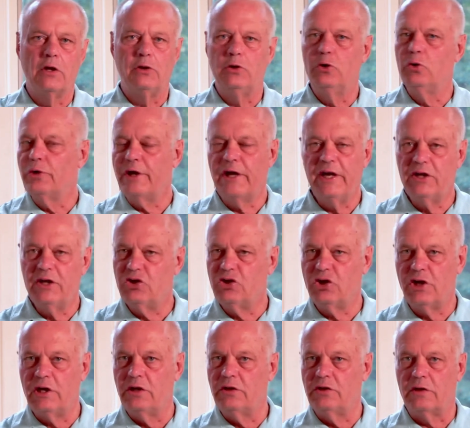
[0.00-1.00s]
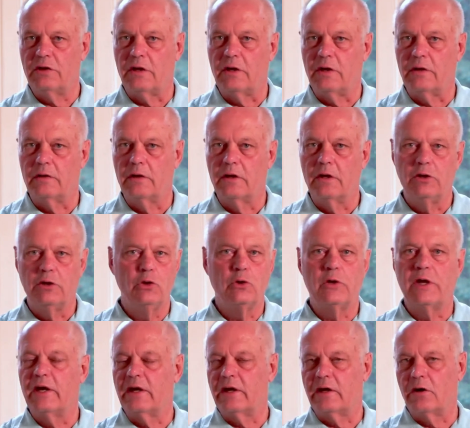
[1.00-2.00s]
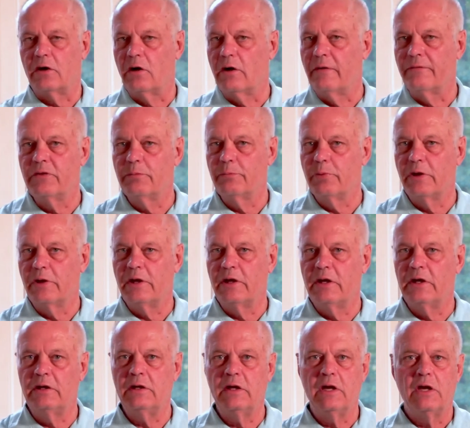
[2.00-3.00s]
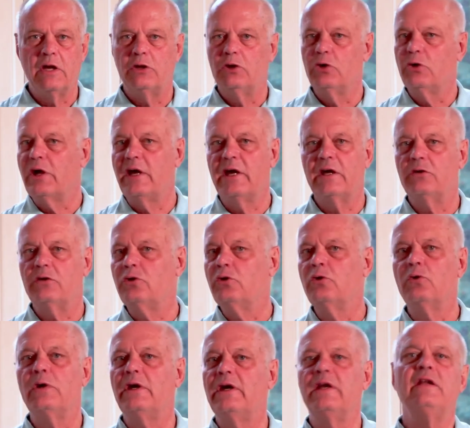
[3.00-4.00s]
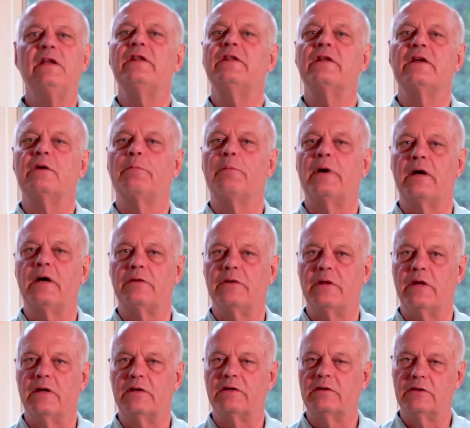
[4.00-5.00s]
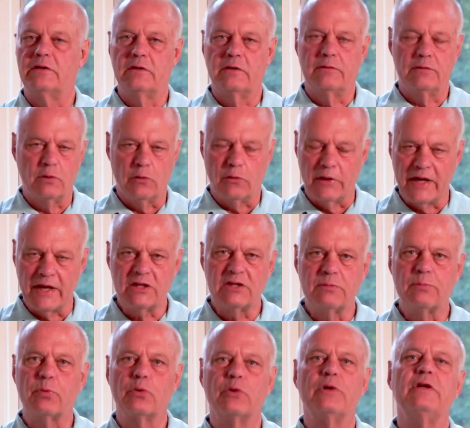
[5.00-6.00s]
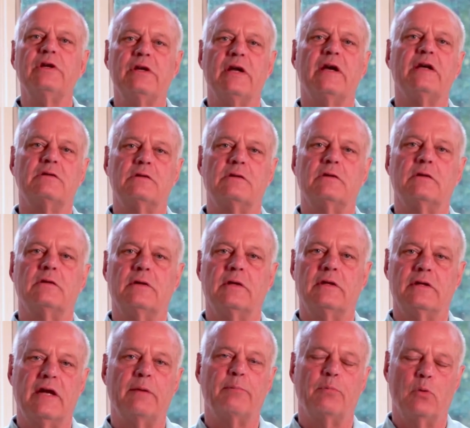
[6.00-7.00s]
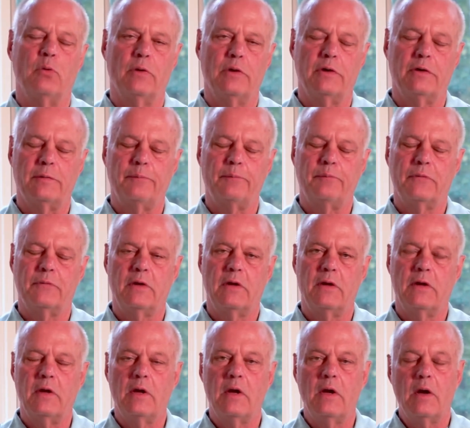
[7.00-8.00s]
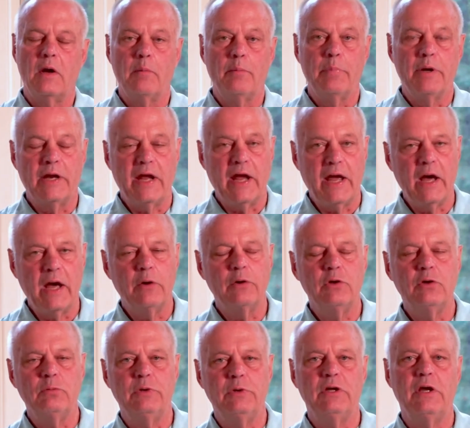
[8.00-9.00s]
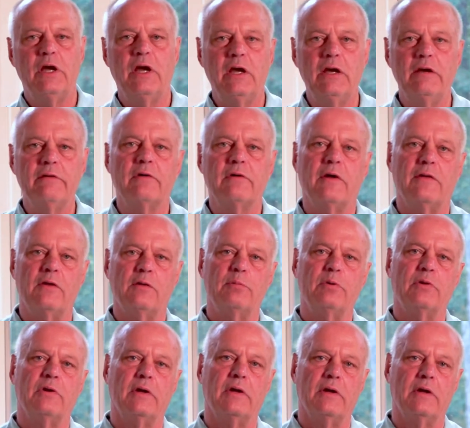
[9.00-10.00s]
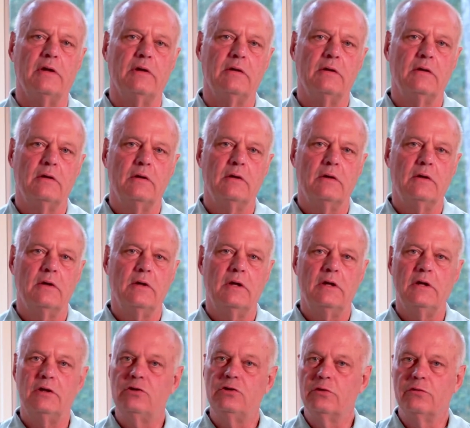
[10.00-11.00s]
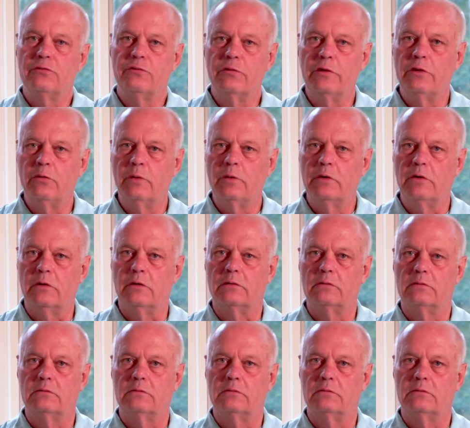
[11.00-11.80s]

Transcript: You can't change that. You can't get off the plane. You can't do anything about that. So that's predestined at that point. But how you behave on the plane is your free will.